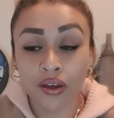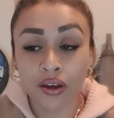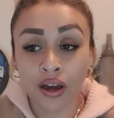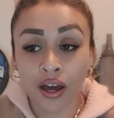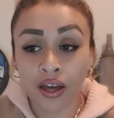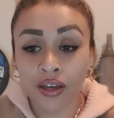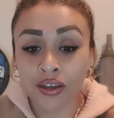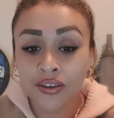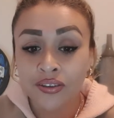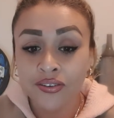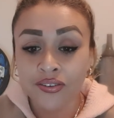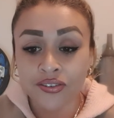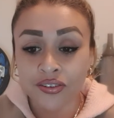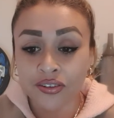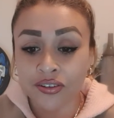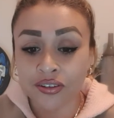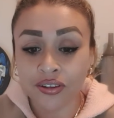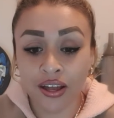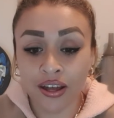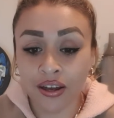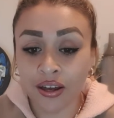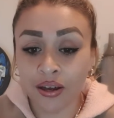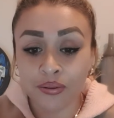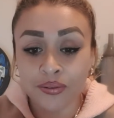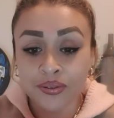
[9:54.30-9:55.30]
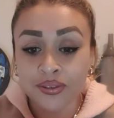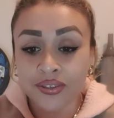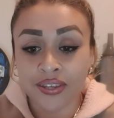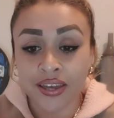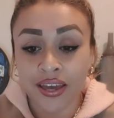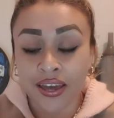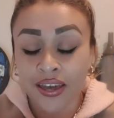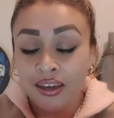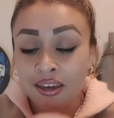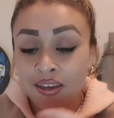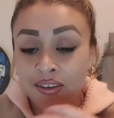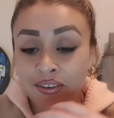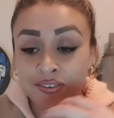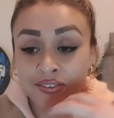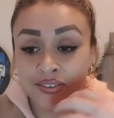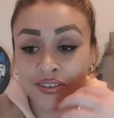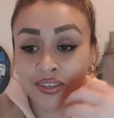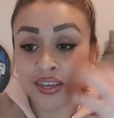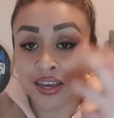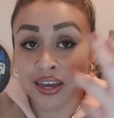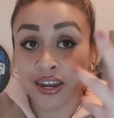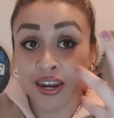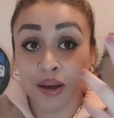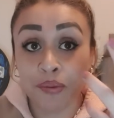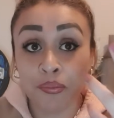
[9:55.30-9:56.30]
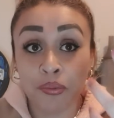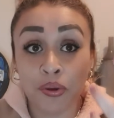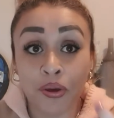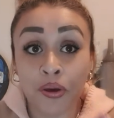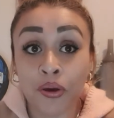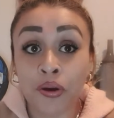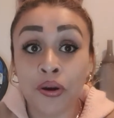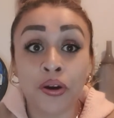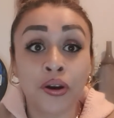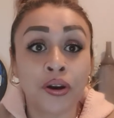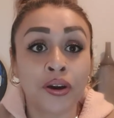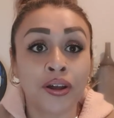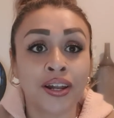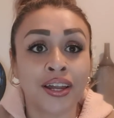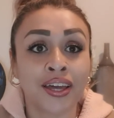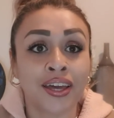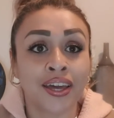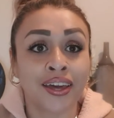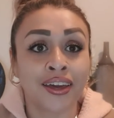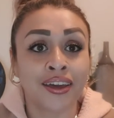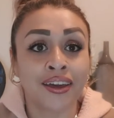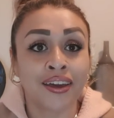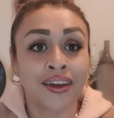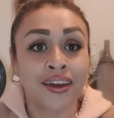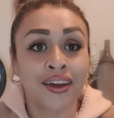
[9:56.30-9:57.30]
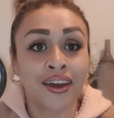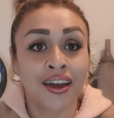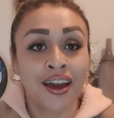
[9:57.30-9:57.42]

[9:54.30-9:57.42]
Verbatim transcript: I used to, like I was saying, I used to get up early.